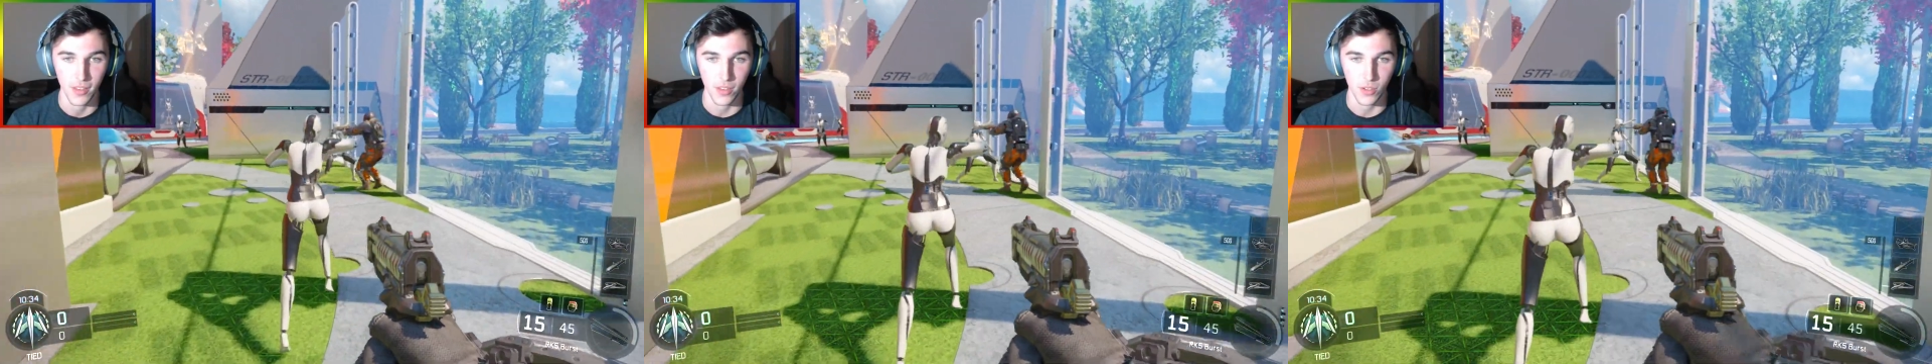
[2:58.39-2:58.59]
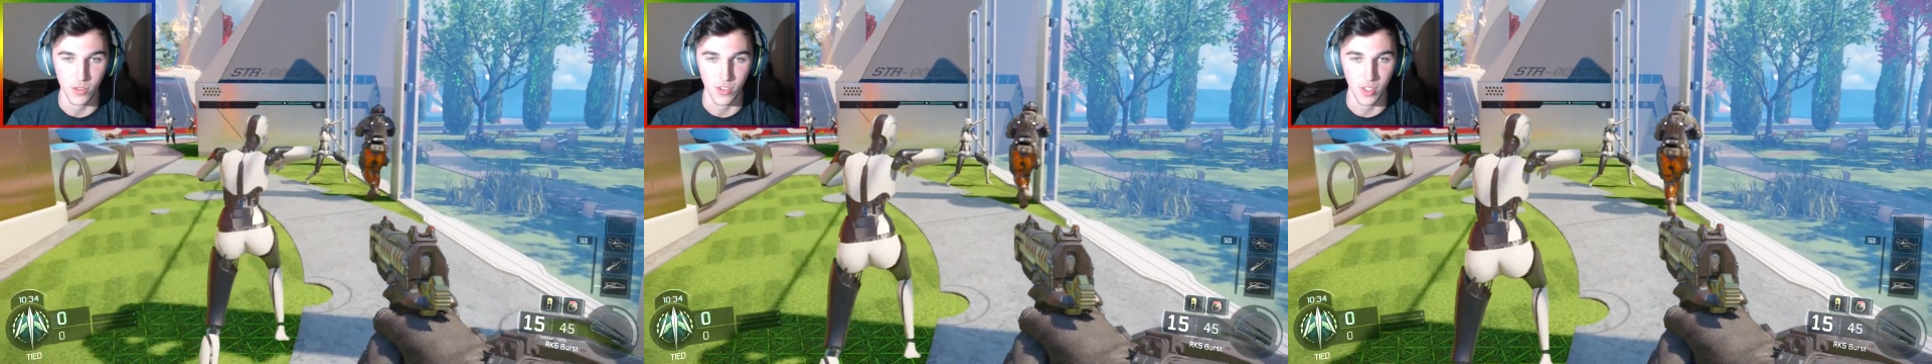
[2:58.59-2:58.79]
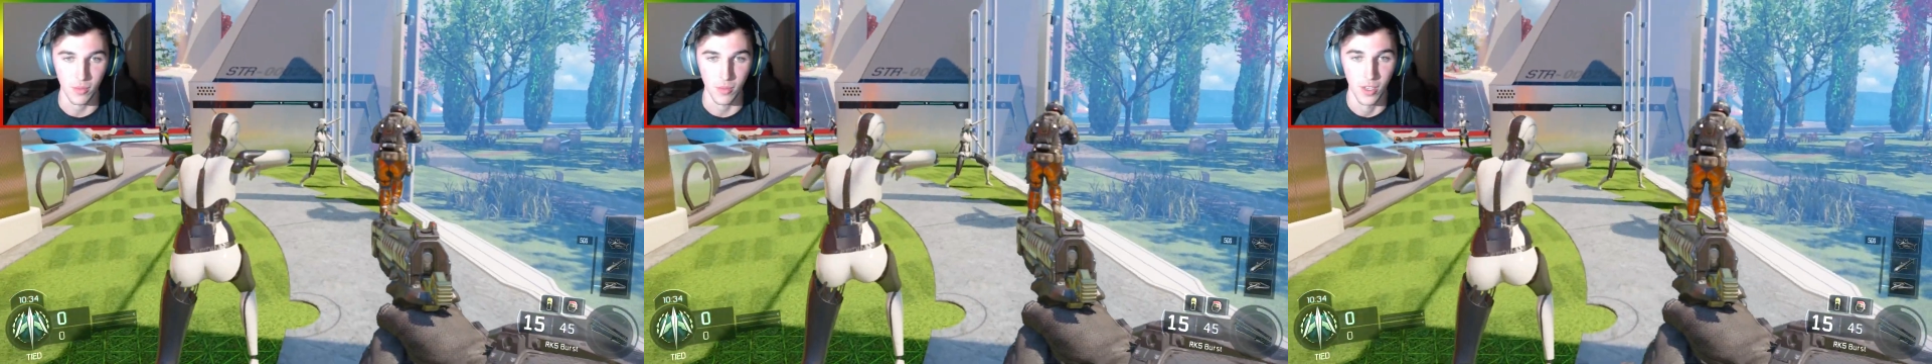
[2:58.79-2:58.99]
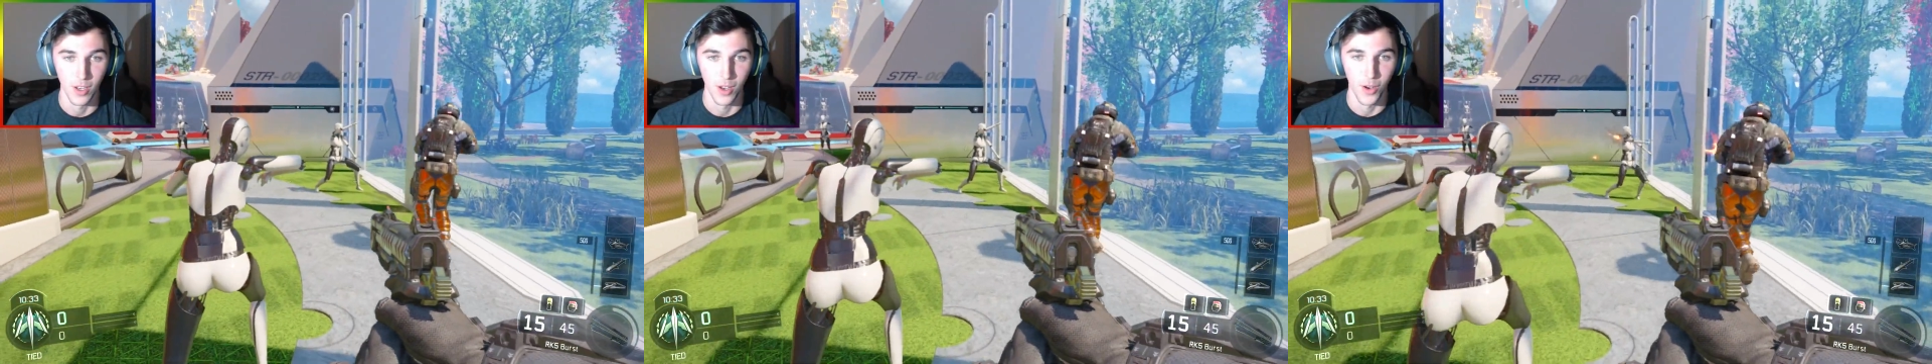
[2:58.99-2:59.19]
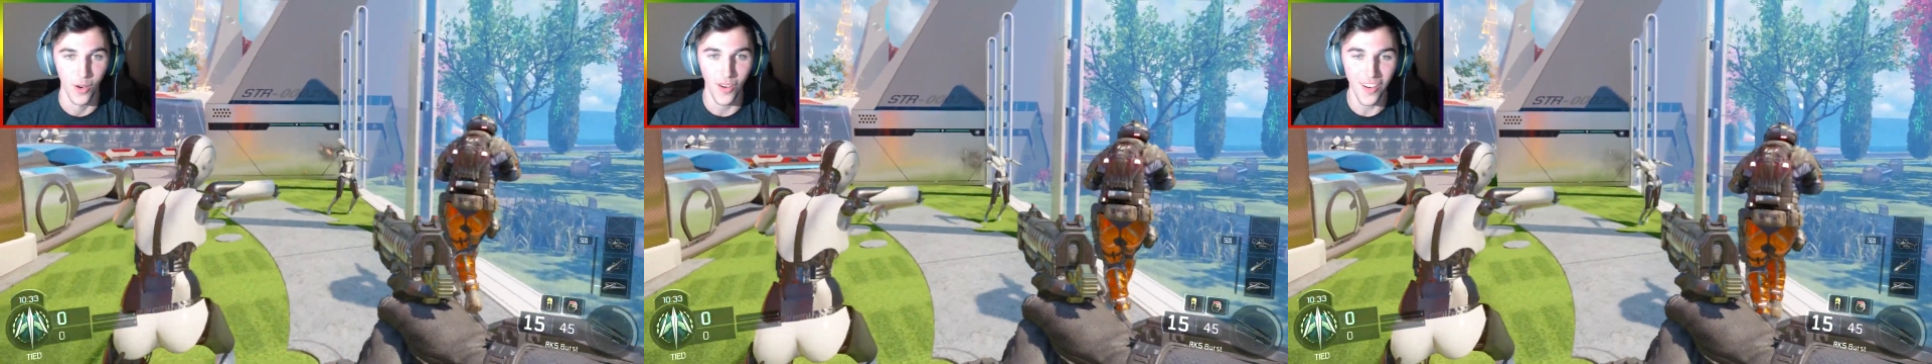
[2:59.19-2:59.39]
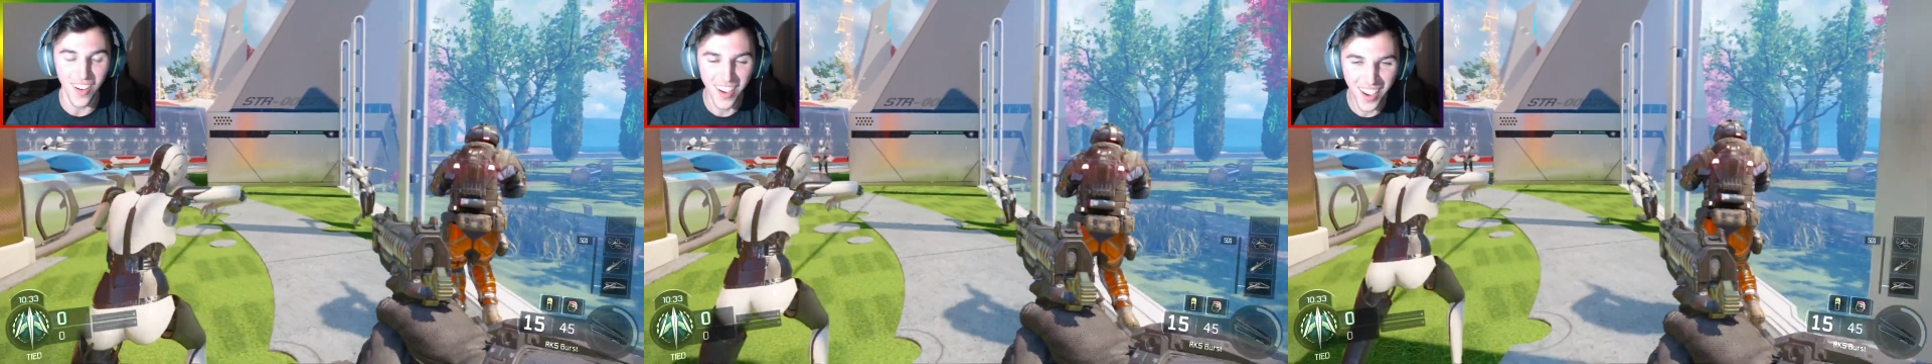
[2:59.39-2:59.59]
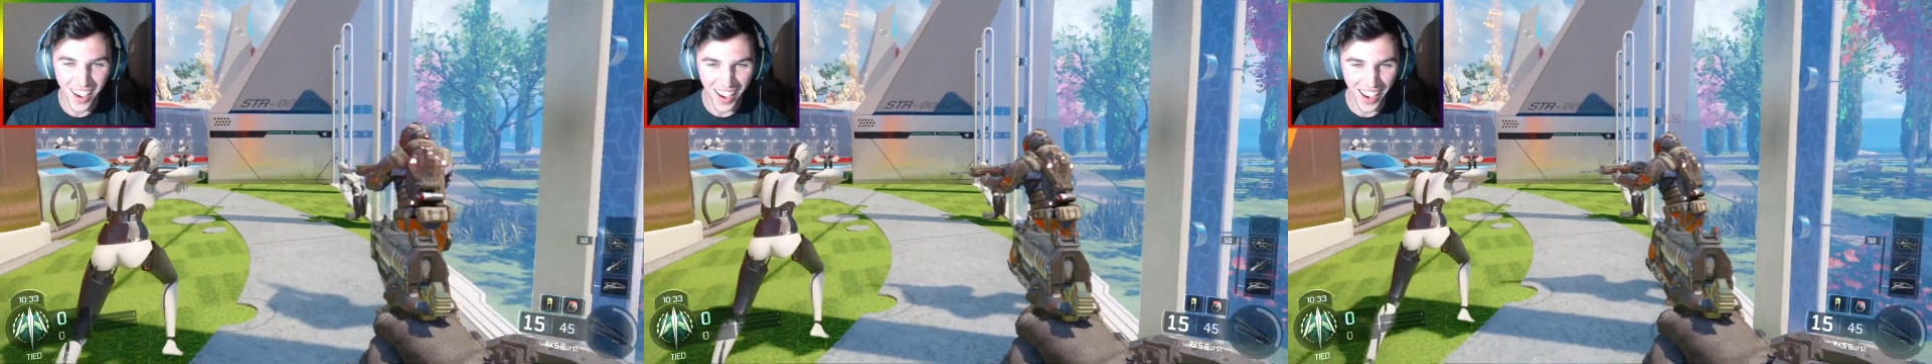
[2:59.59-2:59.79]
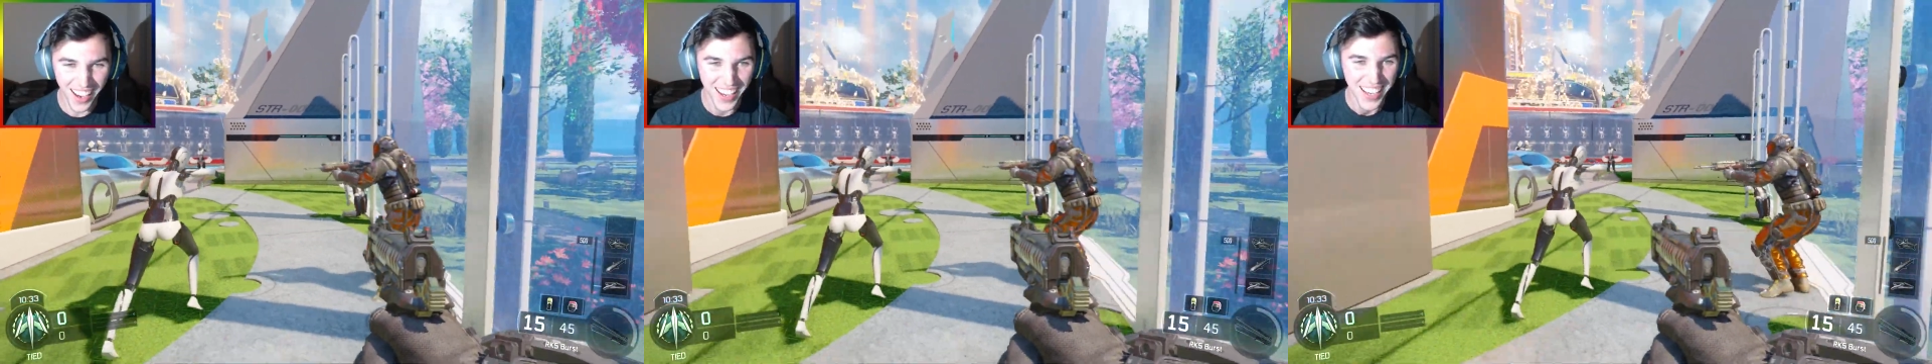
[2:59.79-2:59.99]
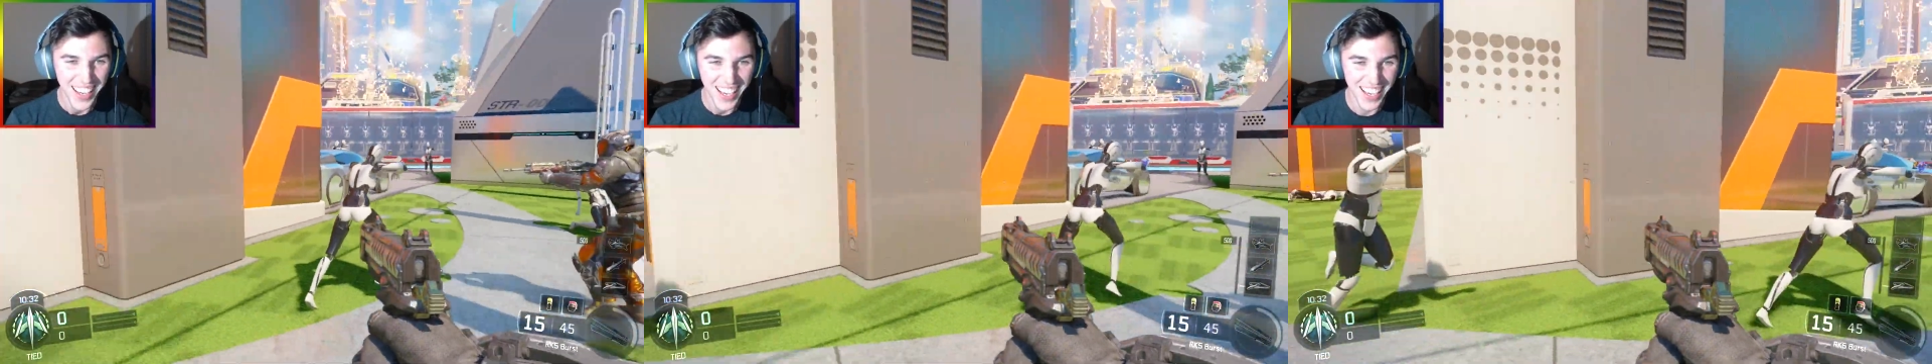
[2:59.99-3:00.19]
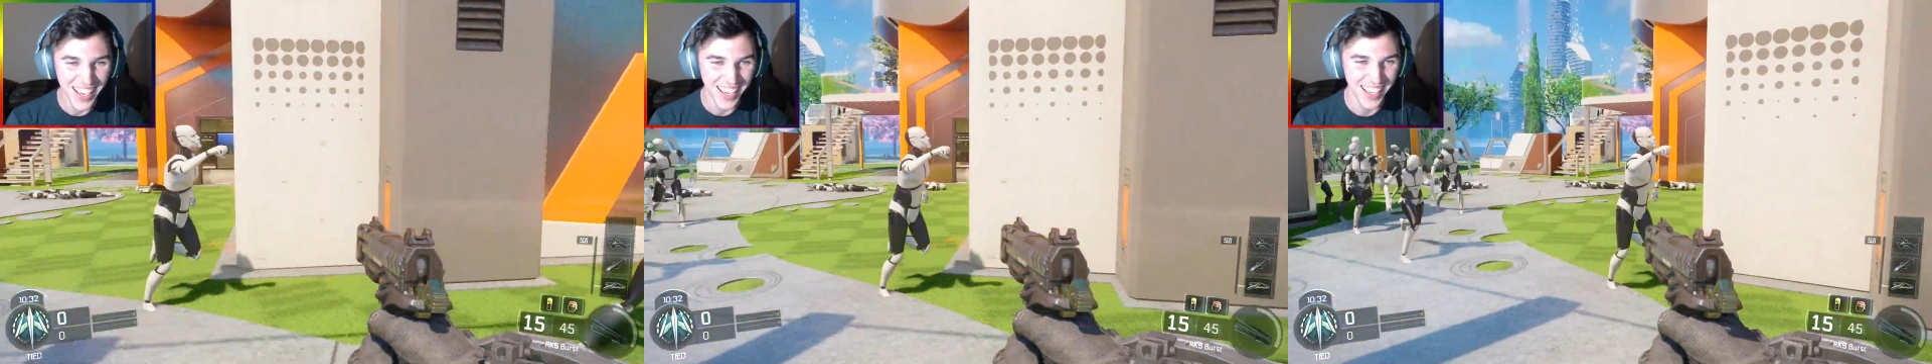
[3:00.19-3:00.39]
they'll start.
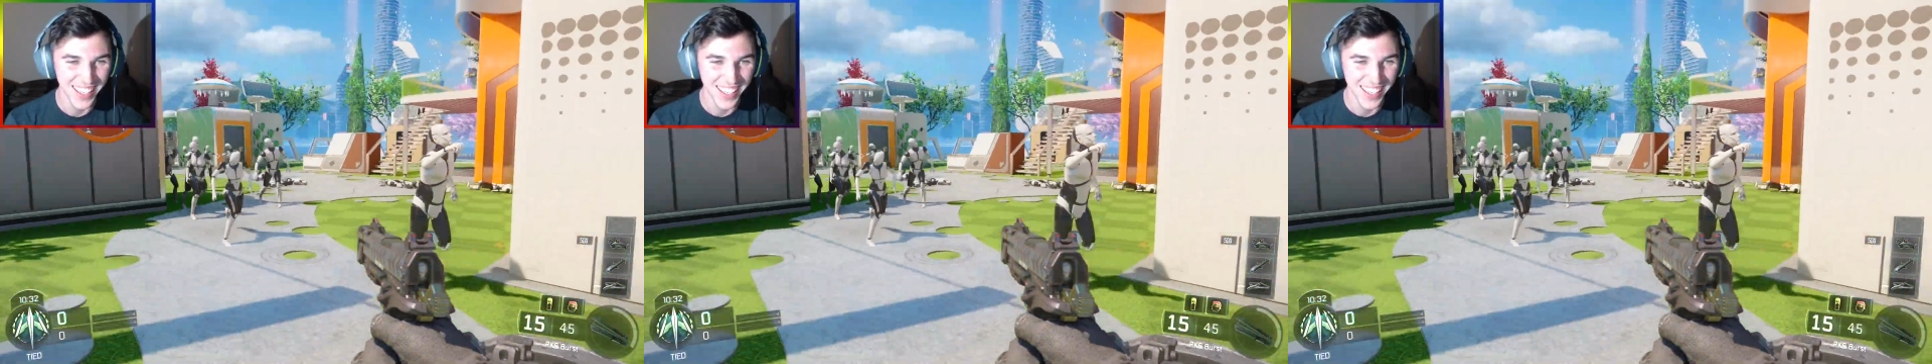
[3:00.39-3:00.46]
Oh!